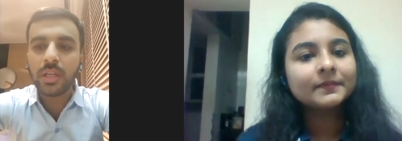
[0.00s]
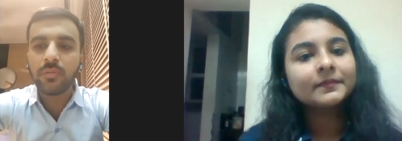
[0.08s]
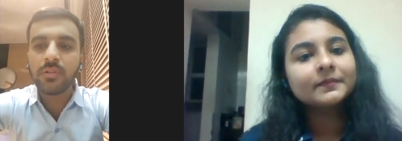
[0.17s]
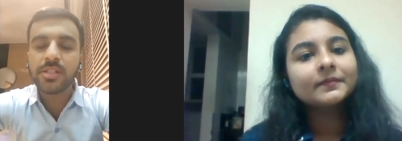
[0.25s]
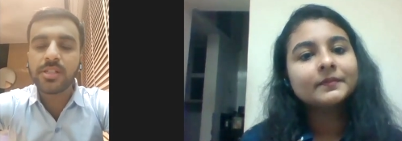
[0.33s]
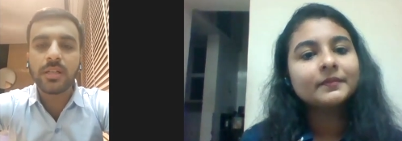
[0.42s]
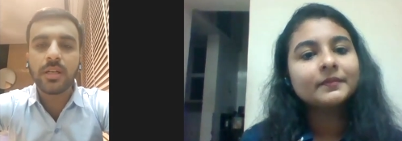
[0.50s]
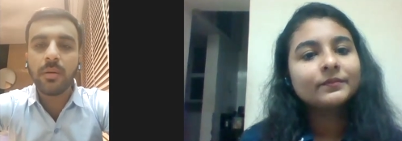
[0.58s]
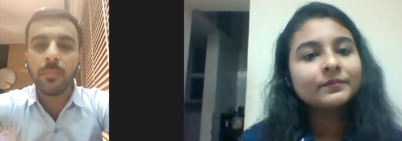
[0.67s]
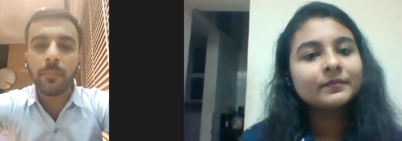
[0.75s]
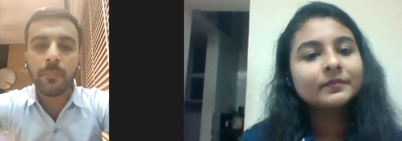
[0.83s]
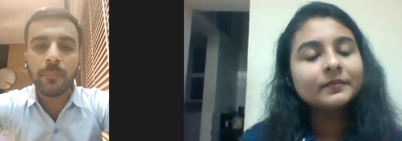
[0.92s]
Speaker 1: keywords in a
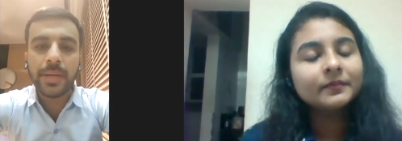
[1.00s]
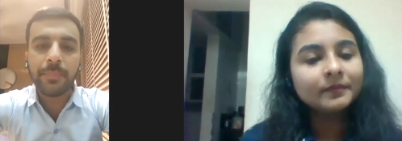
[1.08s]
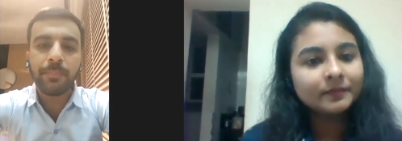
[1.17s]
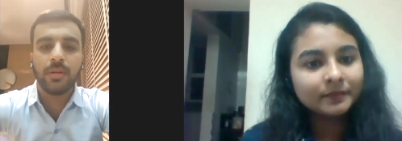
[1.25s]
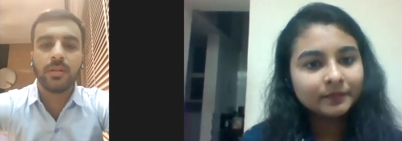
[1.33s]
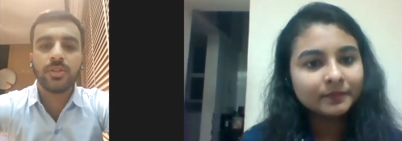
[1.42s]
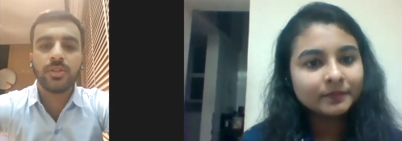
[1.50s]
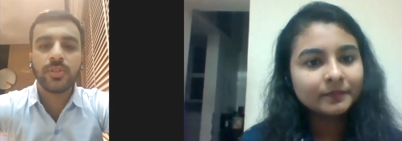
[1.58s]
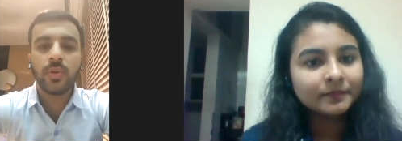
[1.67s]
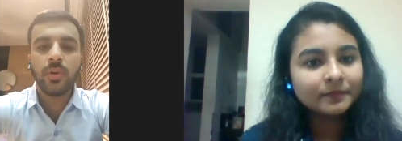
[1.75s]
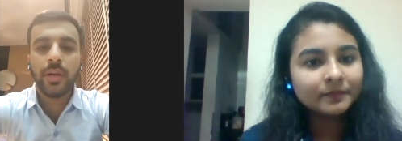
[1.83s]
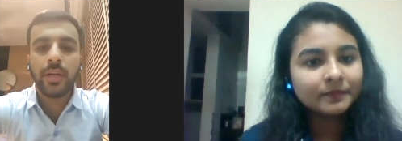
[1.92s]
paper.
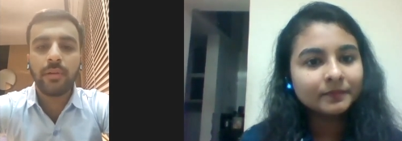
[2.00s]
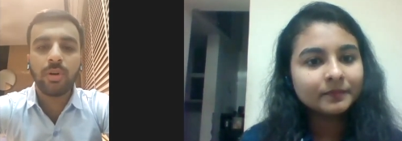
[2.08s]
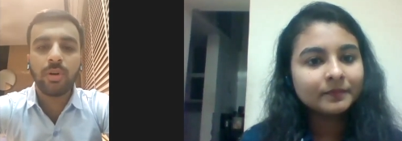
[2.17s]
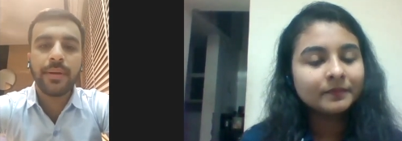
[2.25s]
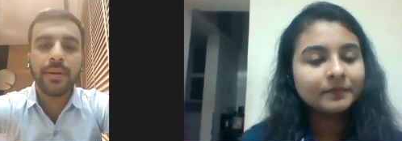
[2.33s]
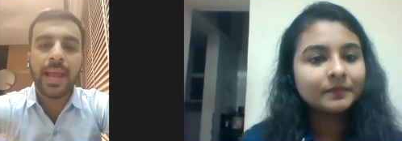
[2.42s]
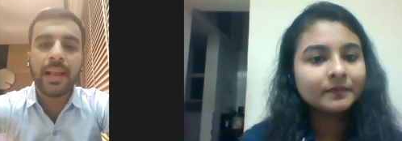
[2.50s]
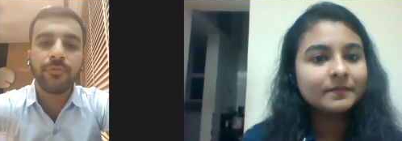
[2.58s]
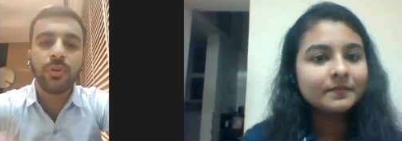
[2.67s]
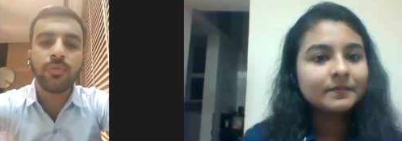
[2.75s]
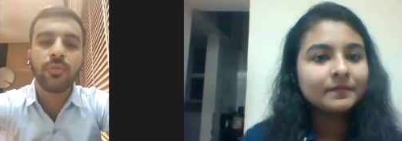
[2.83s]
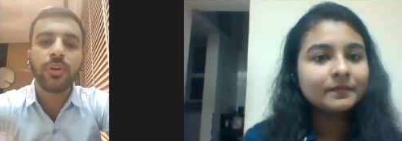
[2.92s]
So it would be
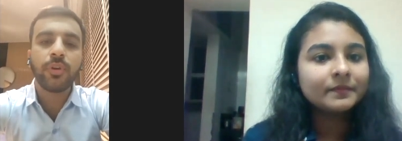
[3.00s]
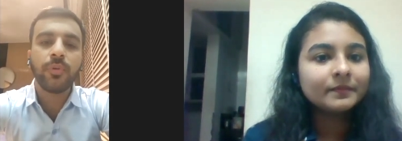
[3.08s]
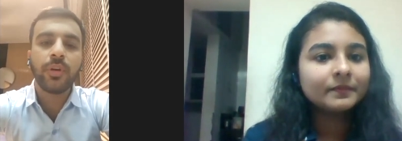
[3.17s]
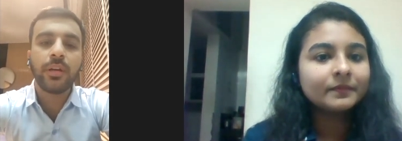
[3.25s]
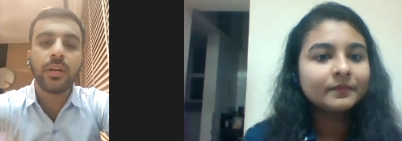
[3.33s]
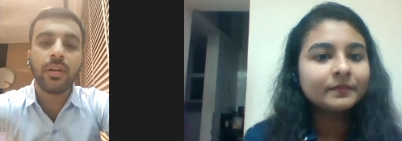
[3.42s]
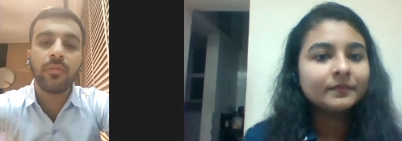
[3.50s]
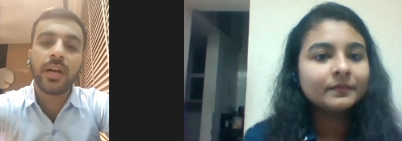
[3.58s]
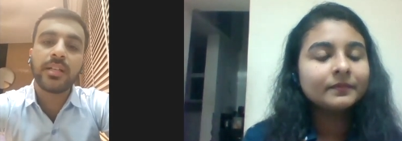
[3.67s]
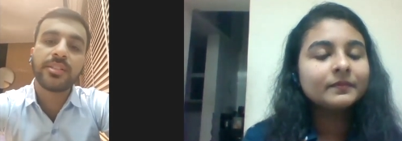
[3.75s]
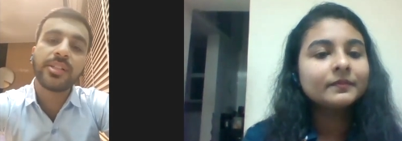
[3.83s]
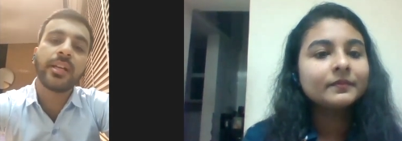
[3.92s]
helpful for you in
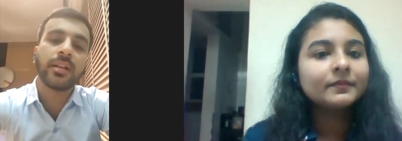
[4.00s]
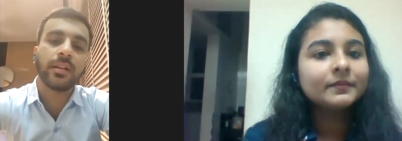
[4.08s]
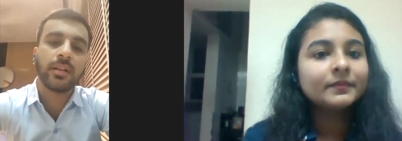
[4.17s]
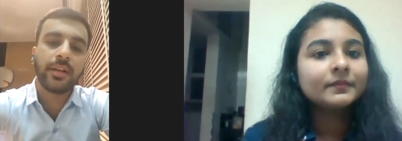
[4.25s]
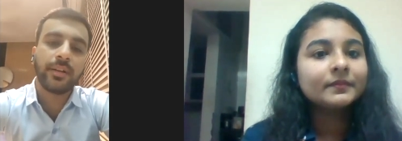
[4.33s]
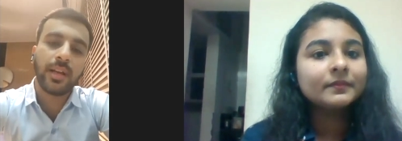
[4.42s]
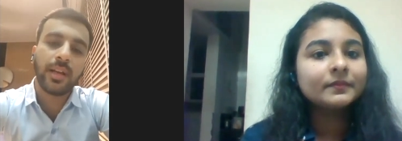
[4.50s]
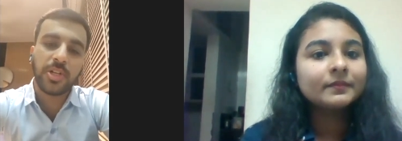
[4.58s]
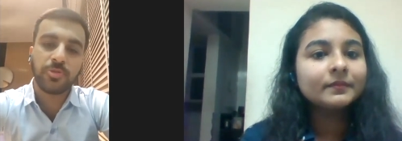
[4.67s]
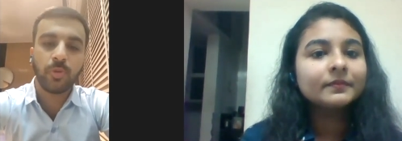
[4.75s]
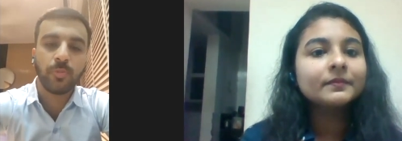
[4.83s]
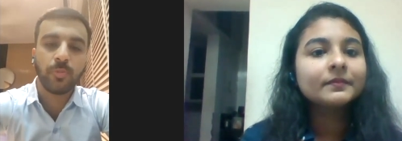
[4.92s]
revising at the last